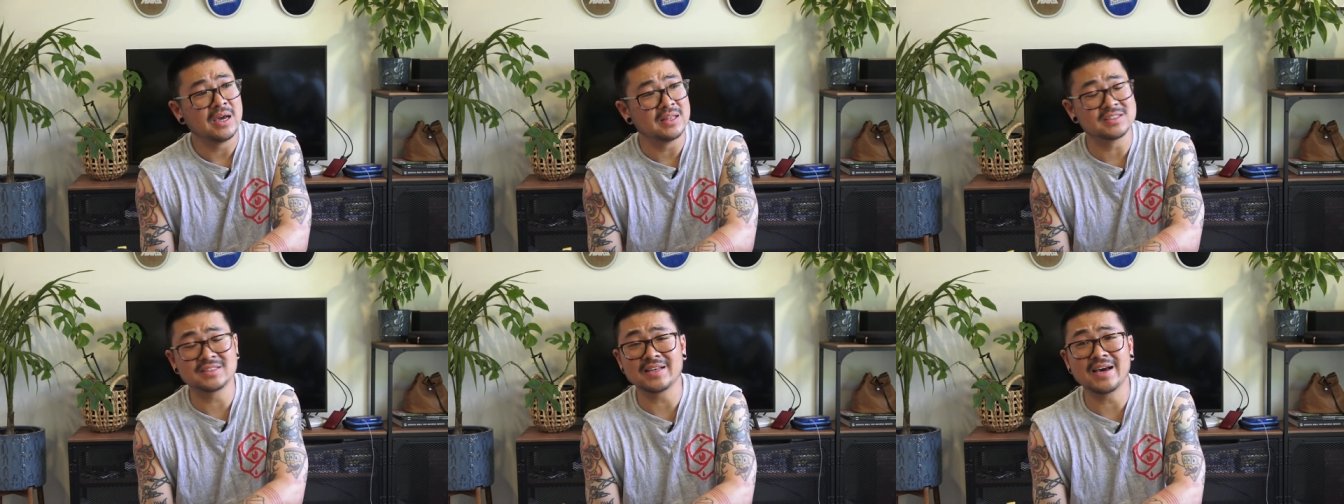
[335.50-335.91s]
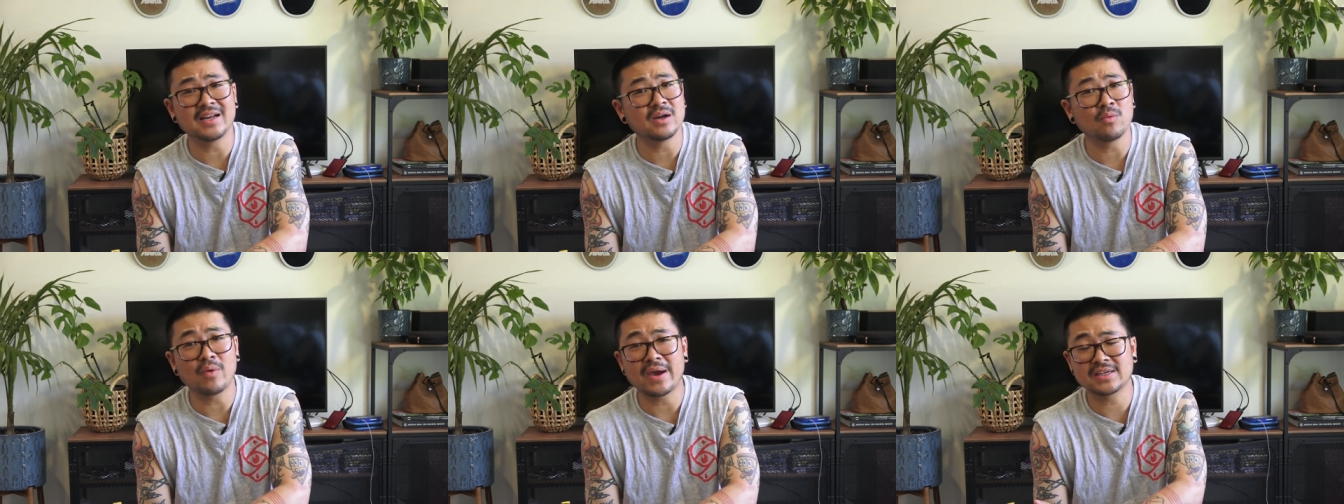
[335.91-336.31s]
at the start,
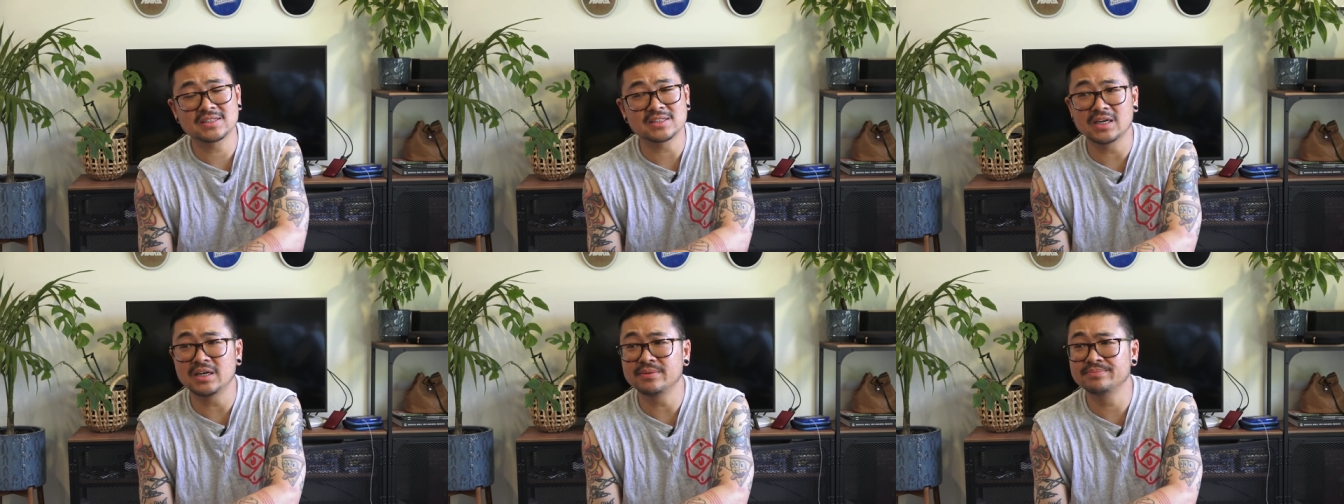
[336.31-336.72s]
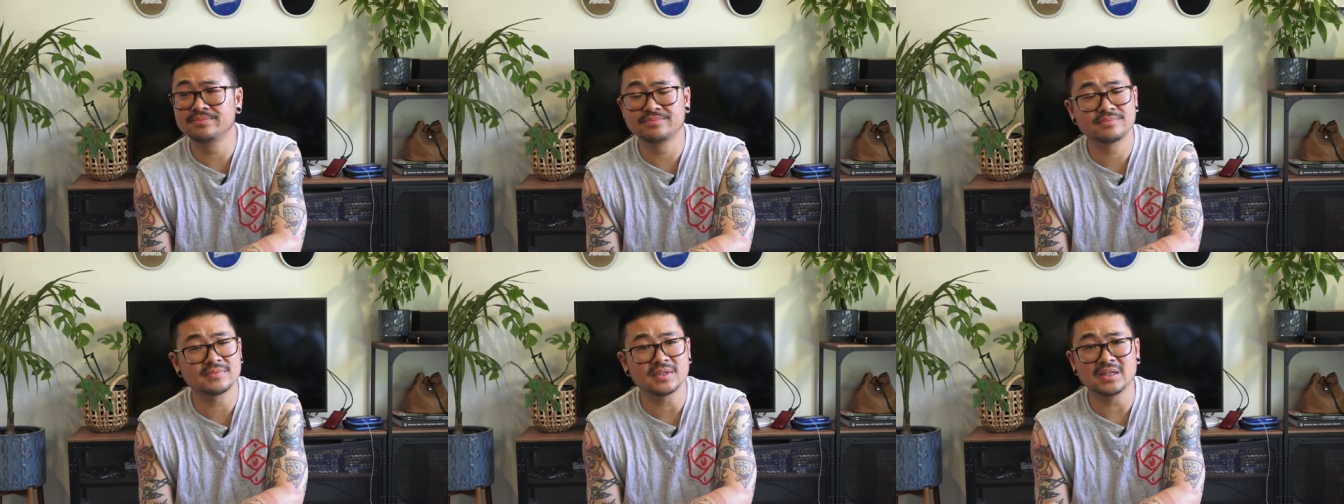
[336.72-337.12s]
I waxed up
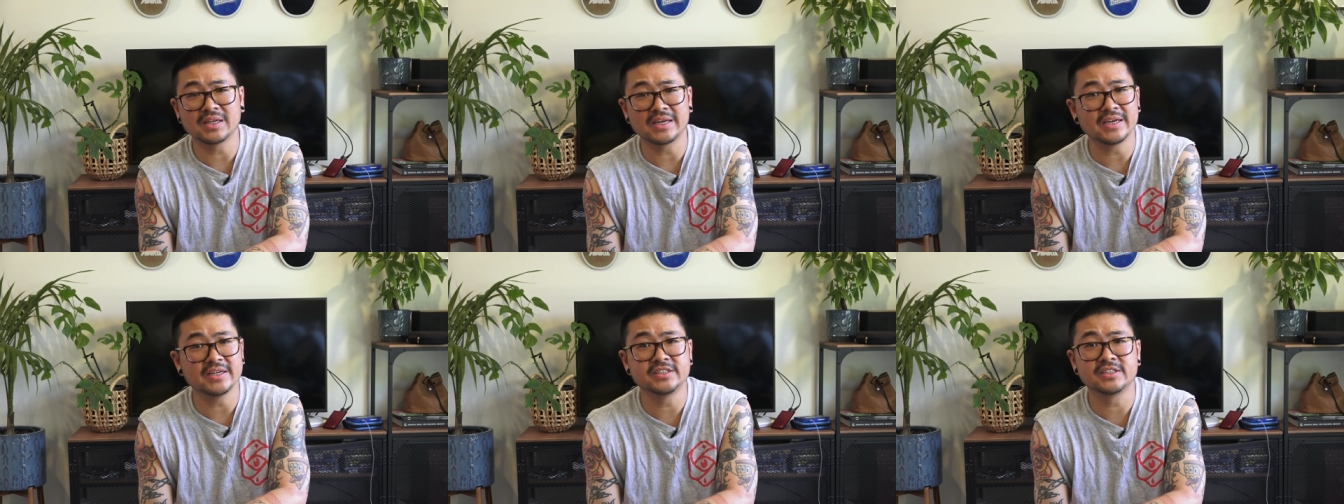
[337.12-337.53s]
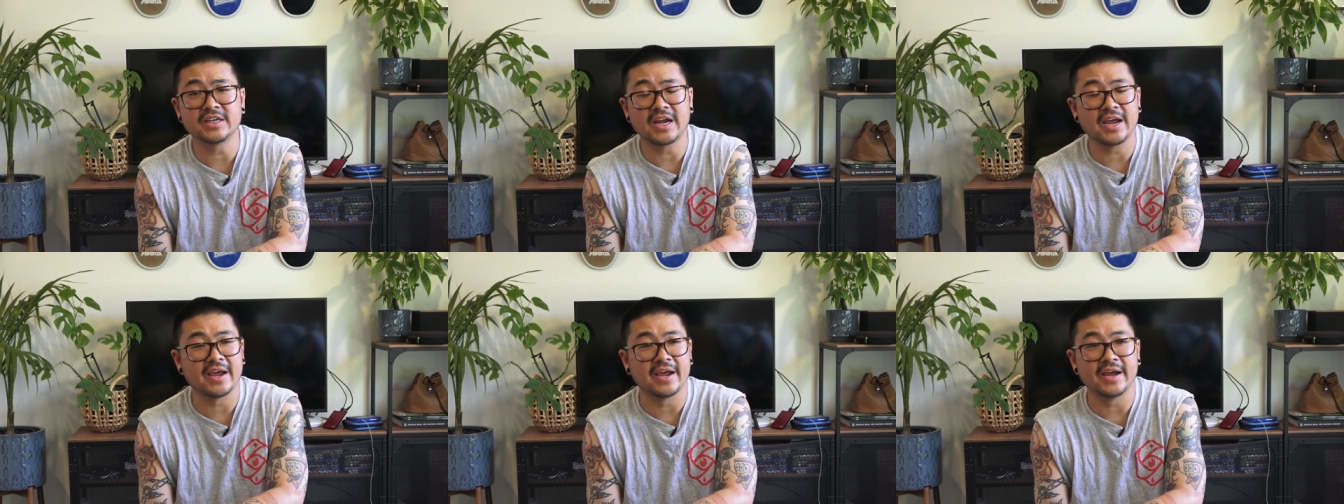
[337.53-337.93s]
a ledge
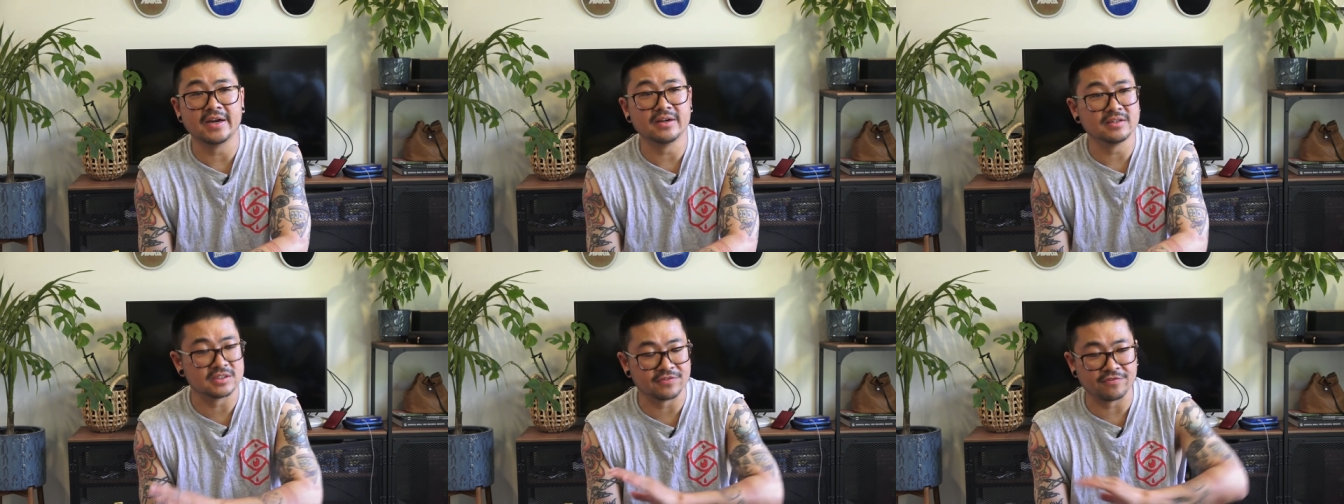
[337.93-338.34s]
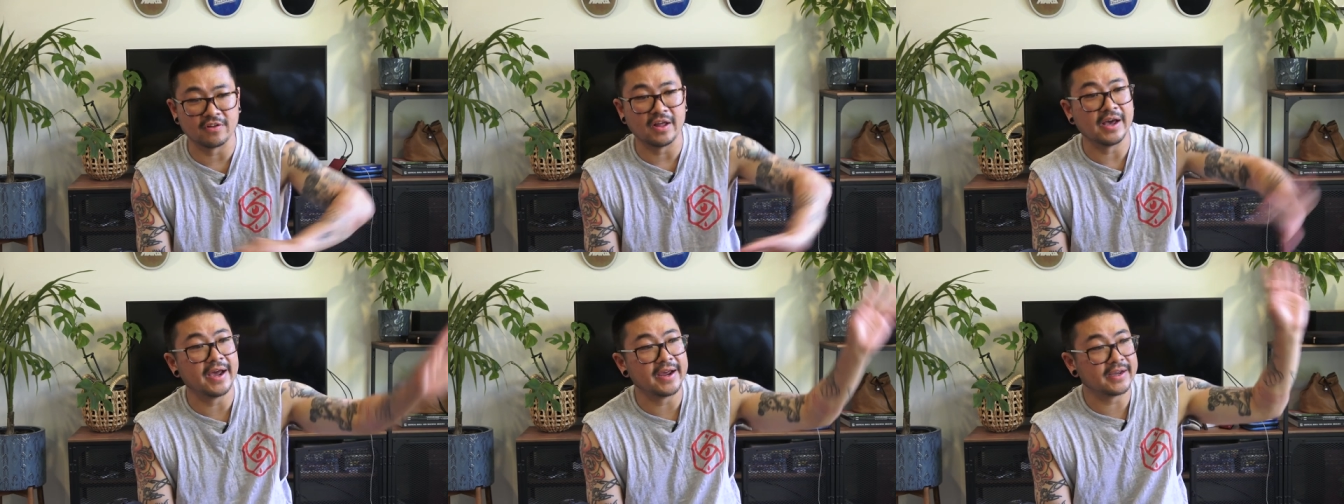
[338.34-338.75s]
and I was
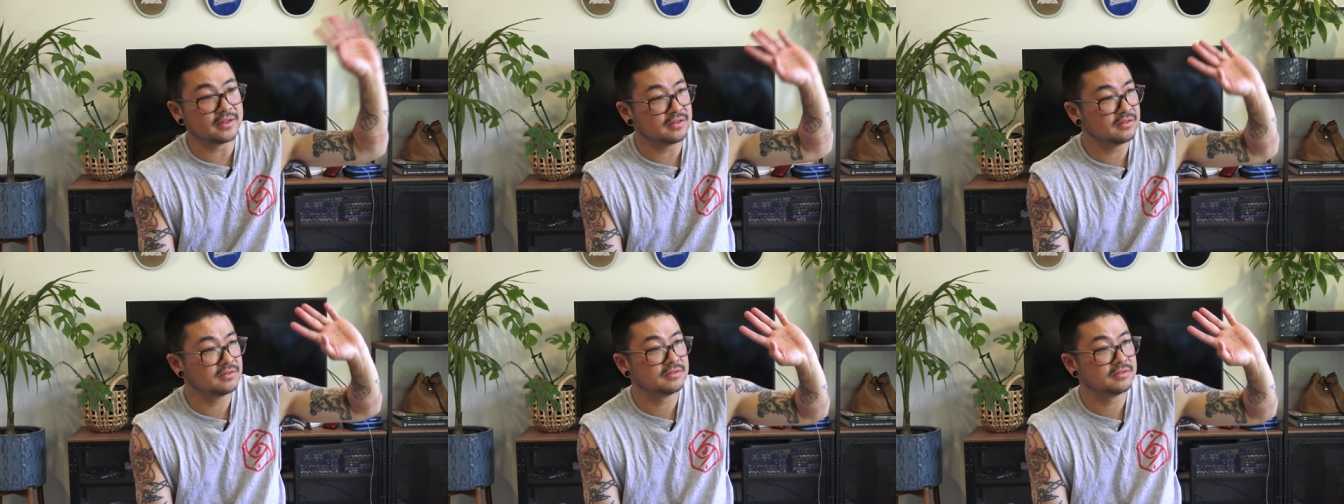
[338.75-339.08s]
flying.